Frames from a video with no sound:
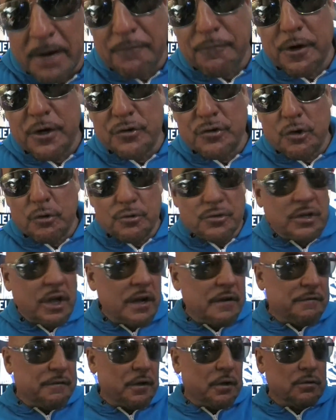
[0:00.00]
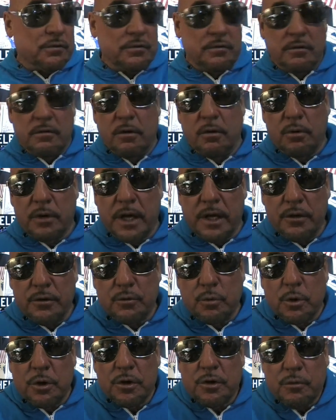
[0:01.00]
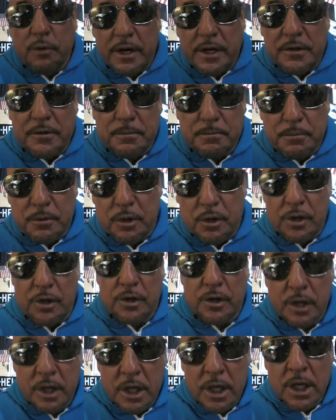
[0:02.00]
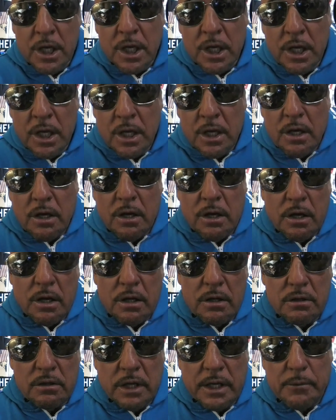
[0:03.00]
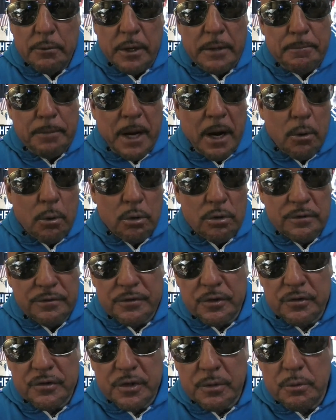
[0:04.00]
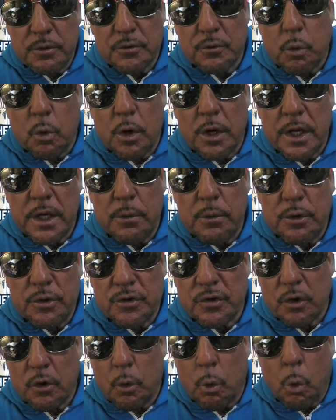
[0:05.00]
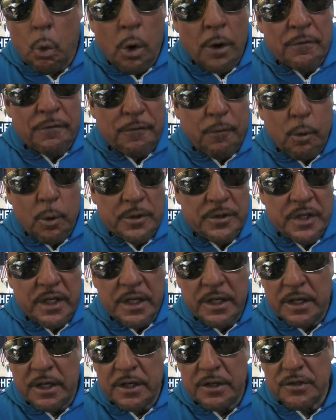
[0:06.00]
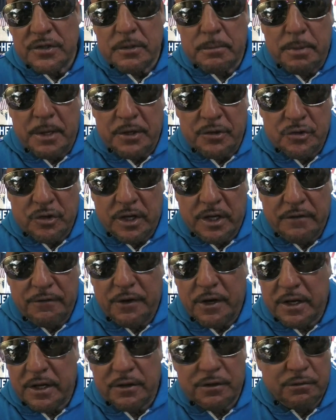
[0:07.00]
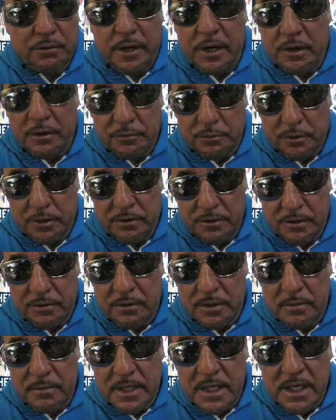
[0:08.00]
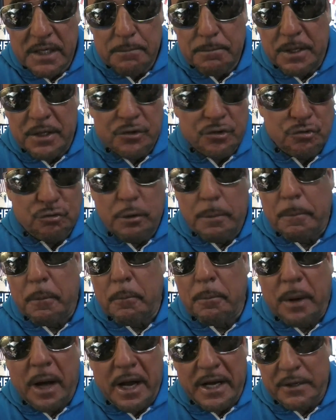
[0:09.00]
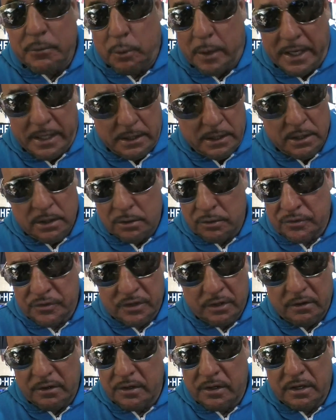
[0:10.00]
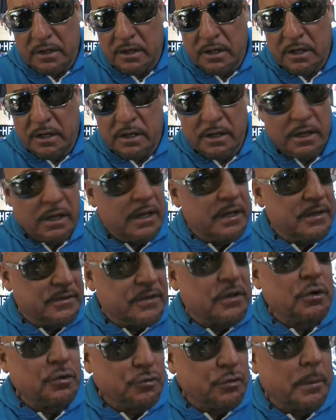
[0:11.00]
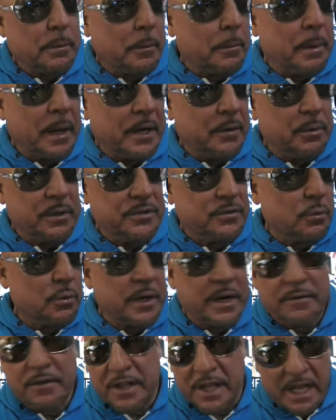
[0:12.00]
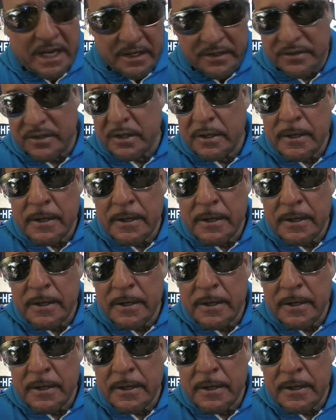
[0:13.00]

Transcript: friend Joe Steinfeld, okay, who's one of the greatest lightweight powerlifters, he was 114 and he used to bench like fucking 300. You know what I mean? He benched triple body weight, you know, he's done triple body weight. So whatever that is.